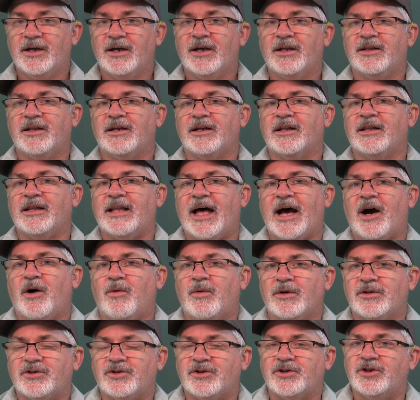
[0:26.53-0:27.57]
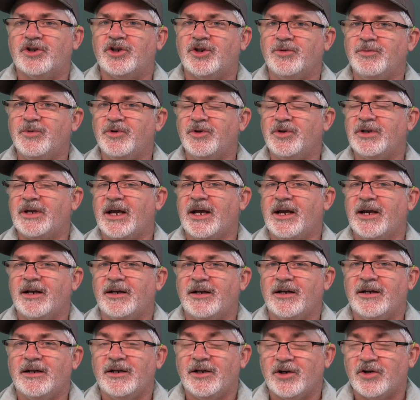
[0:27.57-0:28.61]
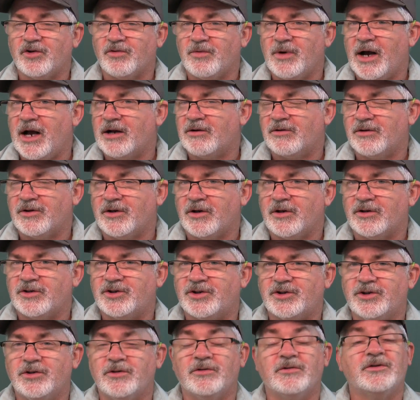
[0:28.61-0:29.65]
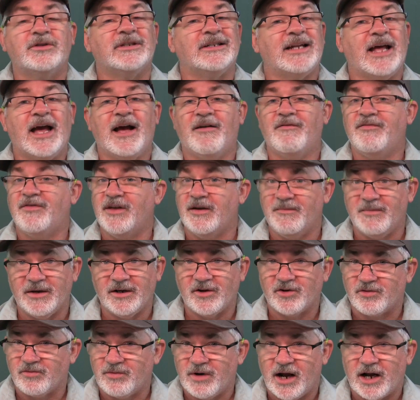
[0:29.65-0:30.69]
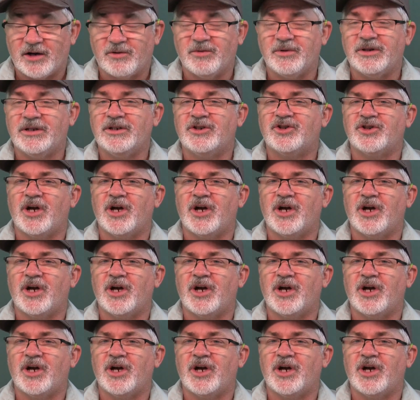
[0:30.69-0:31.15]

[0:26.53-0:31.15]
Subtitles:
that allow us to communicate and interact with our students and have them interact with each